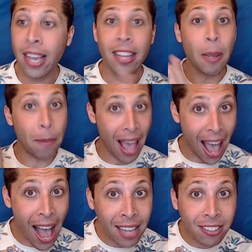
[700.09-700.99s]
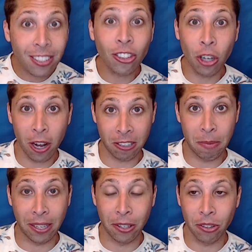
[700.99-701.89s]
The passage talks
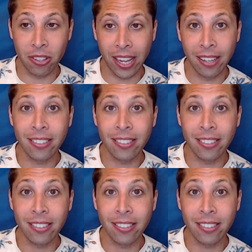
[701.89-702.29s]
about those things.